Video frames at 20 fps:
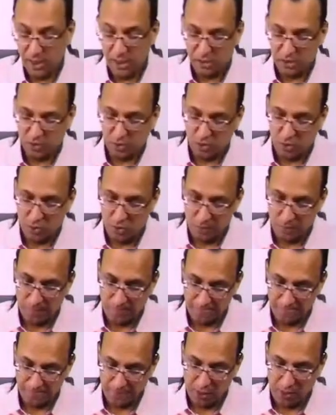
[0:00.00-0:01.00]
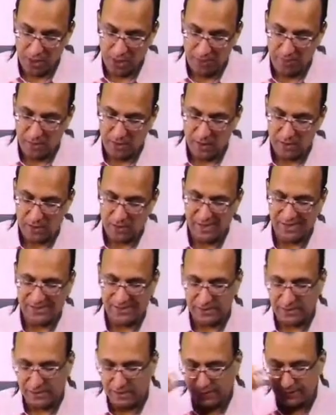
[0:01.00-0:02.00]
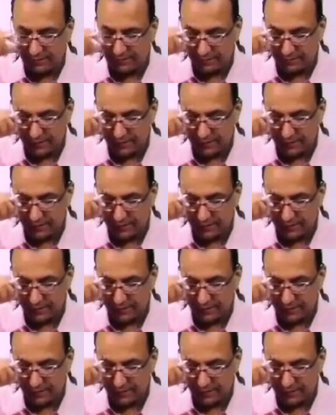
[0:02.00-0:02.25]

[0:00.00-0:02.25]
So you keep your answer accessory.